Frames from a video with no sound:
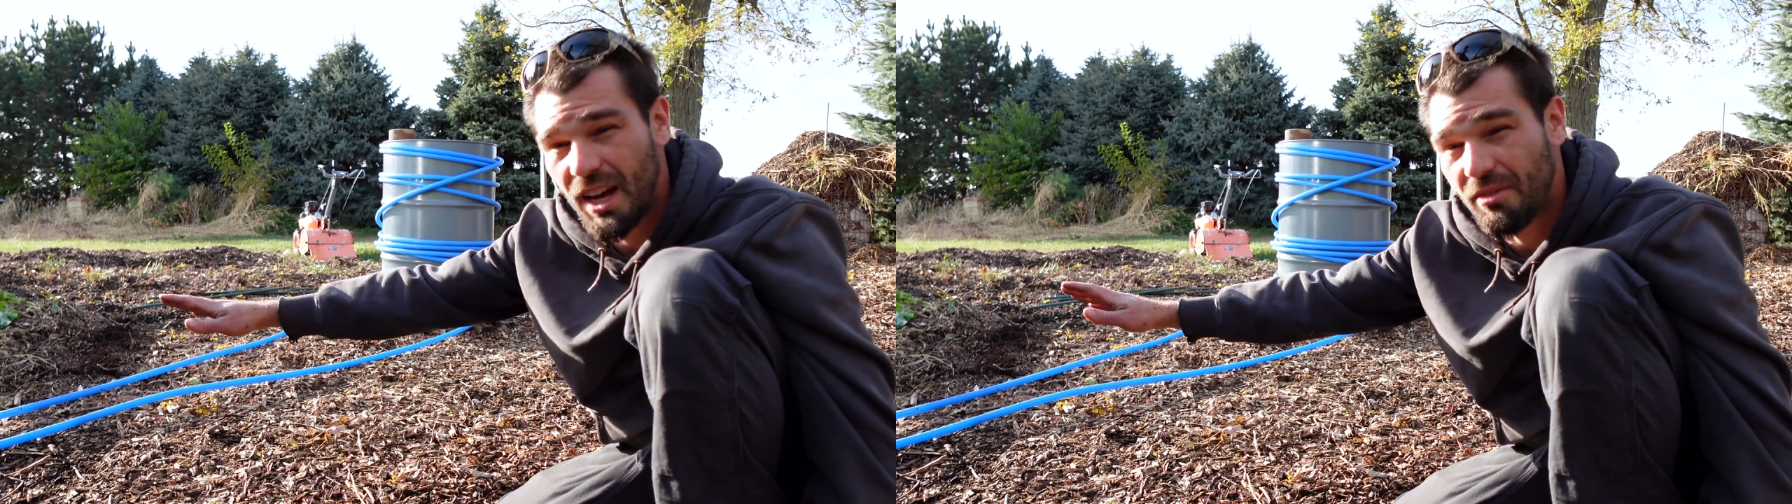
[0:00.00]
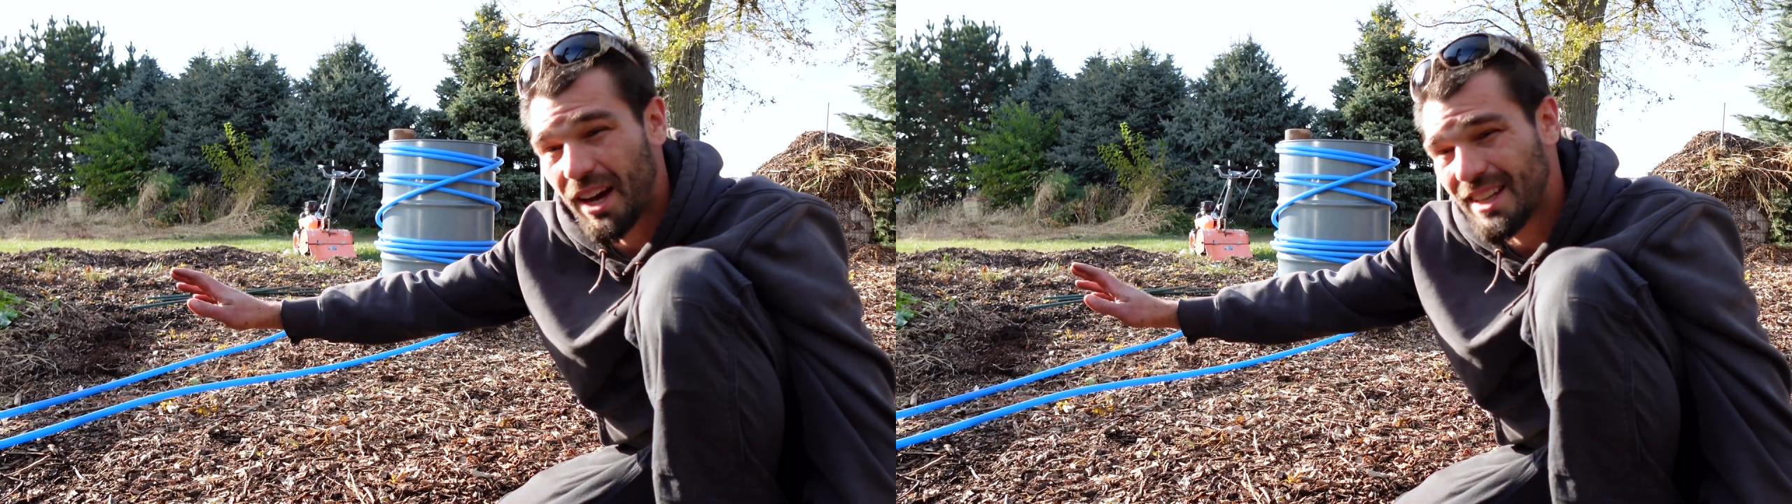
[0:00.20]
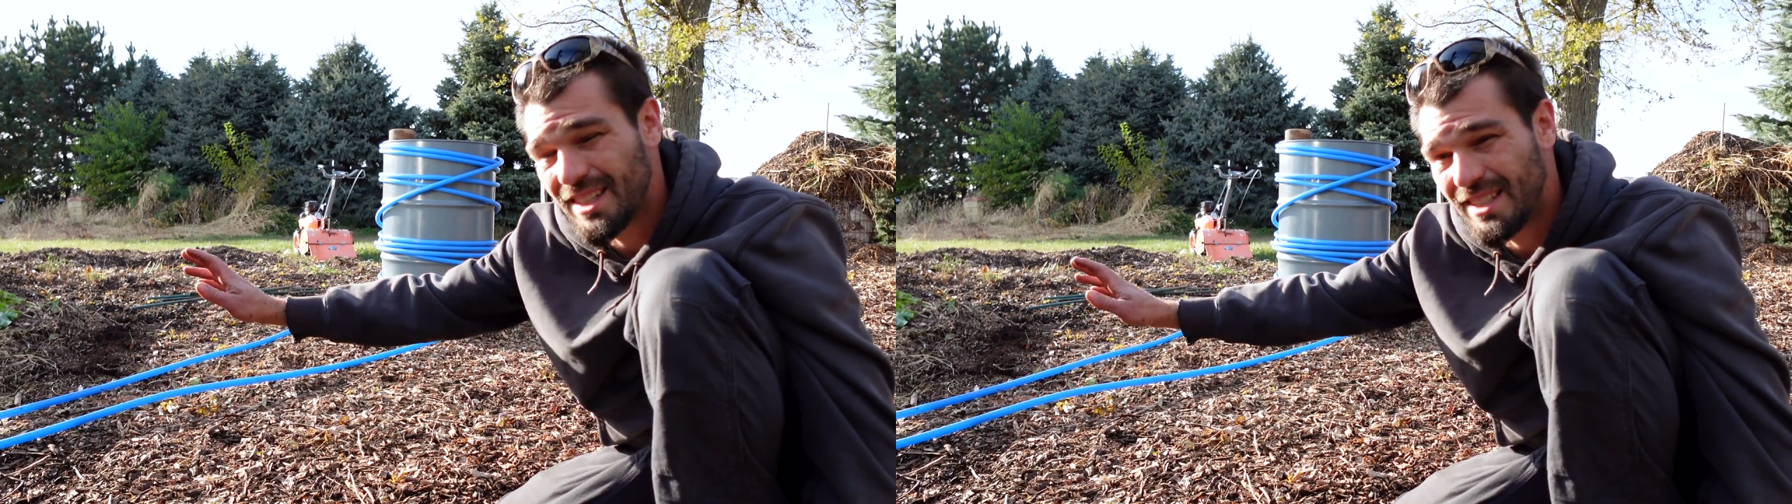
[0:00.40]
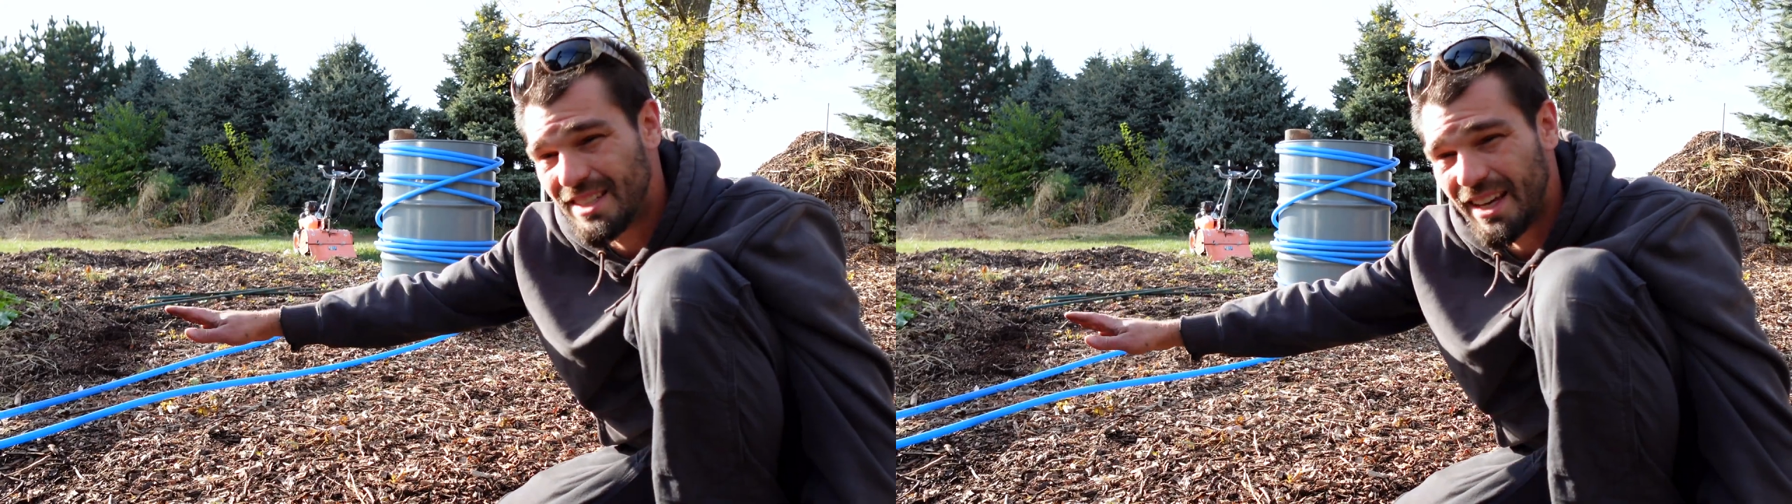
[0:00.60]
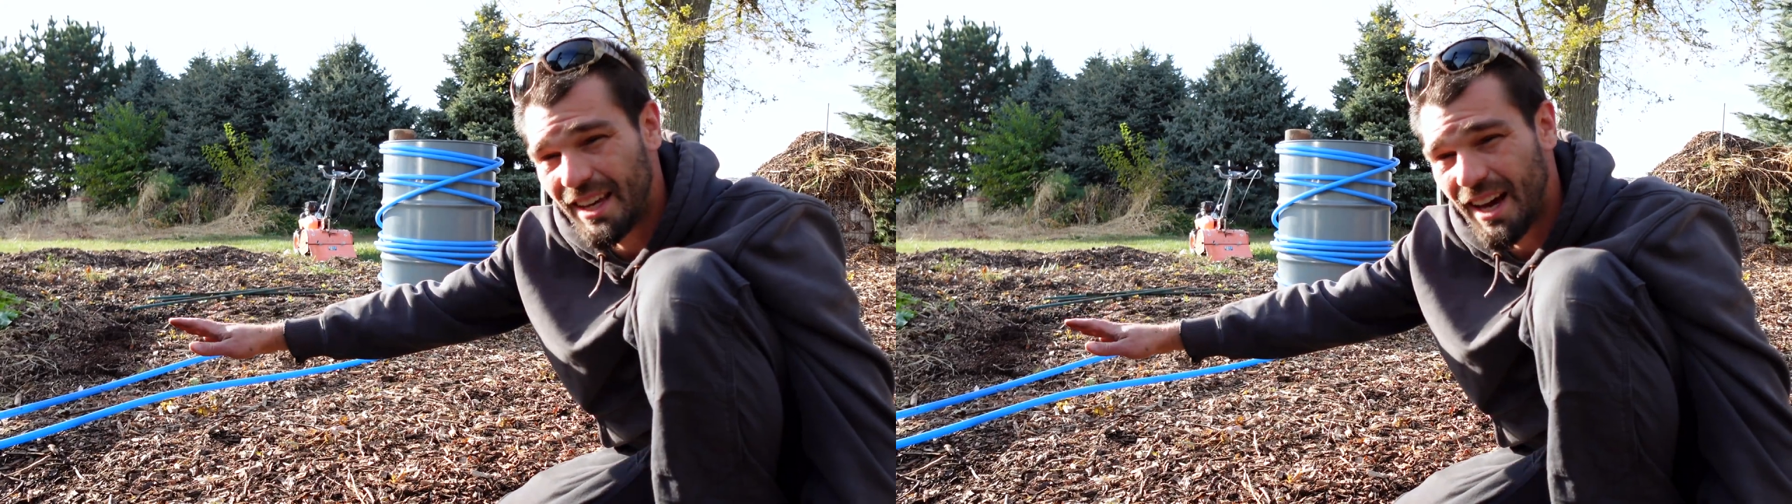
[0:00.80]
I've got to
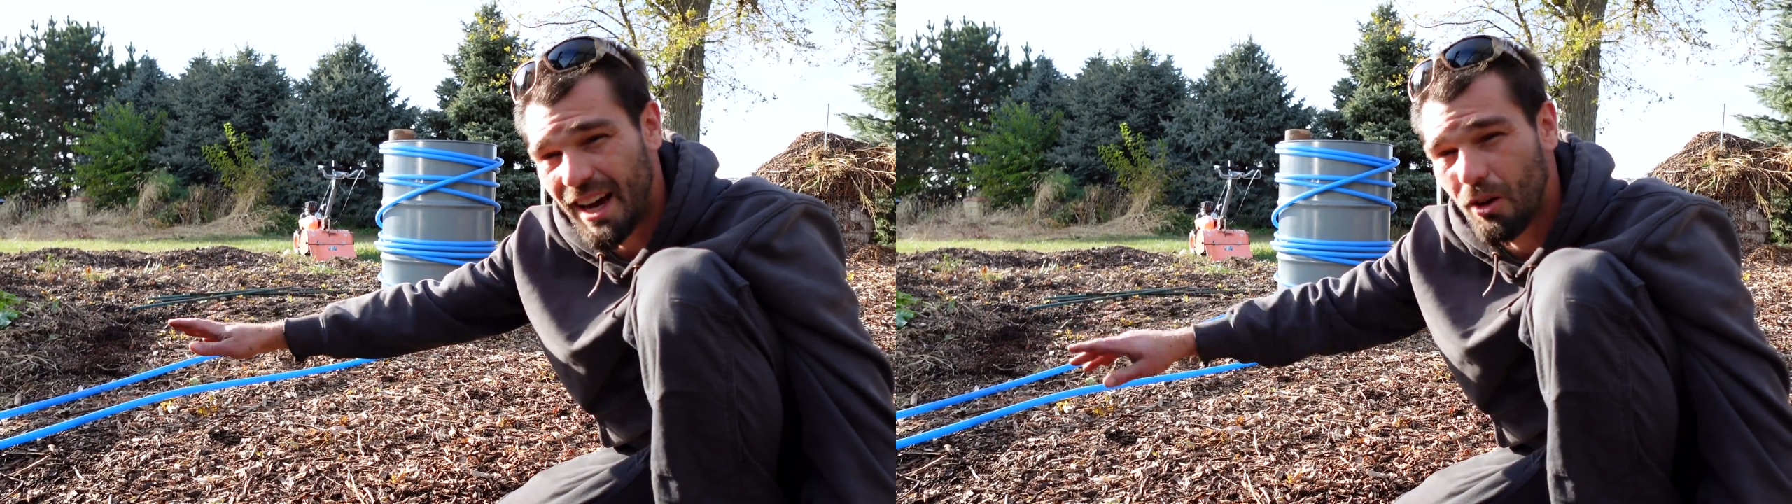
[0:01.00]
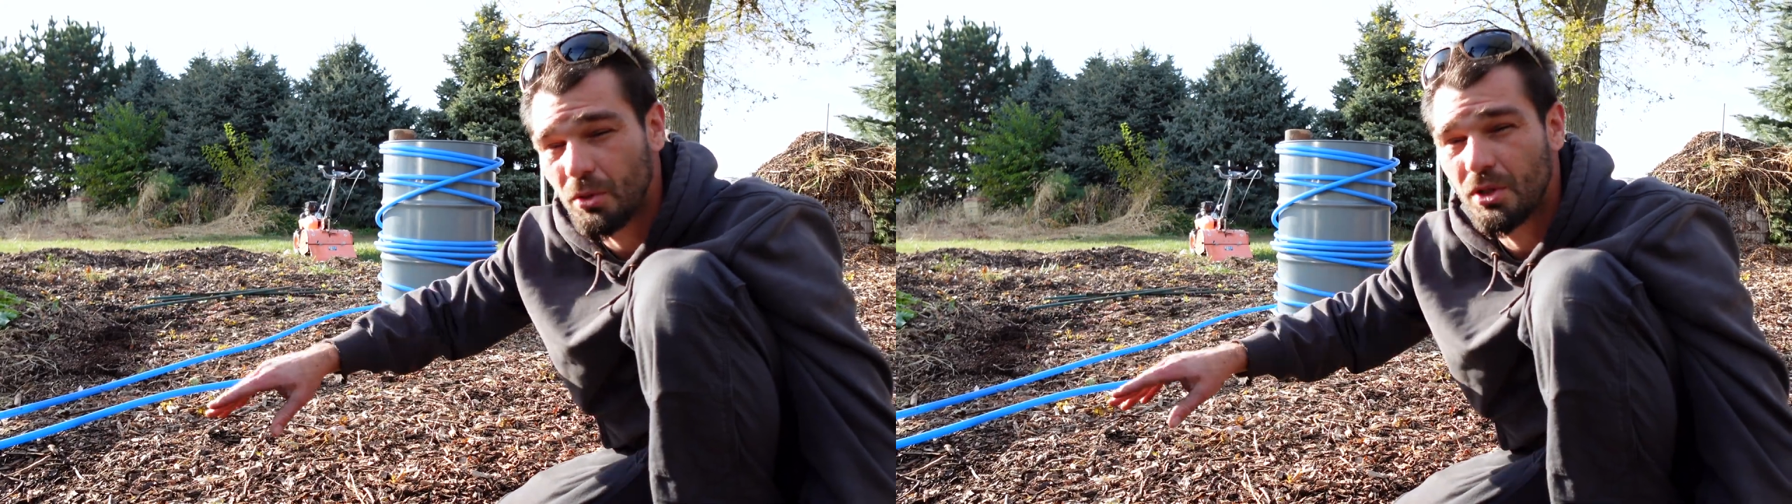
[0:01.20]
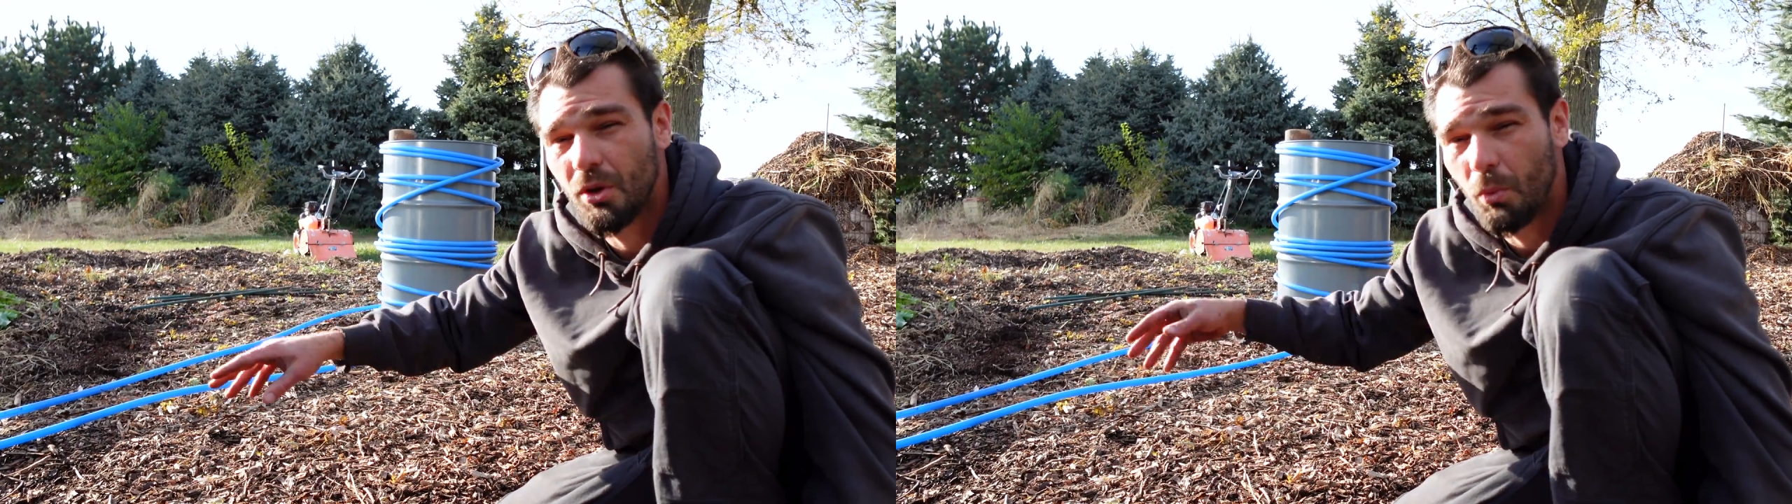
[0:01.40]
dig out